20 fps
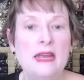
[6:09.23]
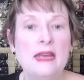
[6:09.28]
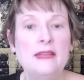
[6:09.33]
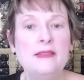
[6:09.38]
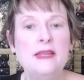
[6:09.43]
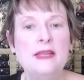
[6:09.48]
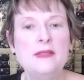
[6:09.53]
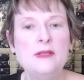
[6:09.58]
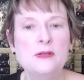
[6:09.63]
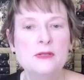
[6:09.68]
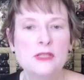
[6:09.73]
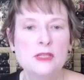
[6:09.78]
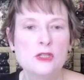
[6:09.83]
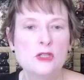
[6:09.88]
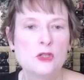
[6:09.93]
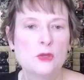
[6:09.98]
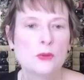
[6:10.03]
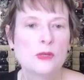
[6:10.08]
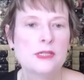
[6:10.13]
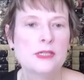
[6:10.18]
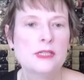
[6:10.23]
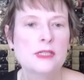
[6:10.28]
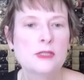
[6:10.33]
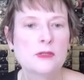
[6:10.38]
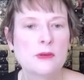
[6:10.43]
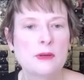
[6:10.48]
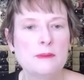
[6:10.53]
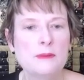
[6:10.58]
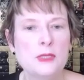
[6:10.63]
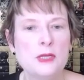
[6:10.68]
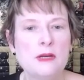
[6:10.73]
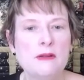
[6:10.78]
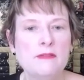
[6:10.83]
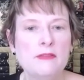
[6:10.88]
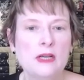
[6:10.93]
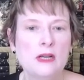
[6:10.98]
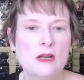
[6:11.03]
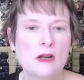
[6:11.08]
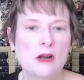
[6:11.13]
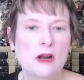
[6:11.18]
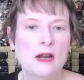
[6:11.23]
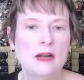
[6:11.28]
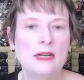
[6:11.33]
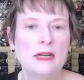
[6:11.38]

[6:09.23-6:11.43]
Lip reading: Then there's a short description of the card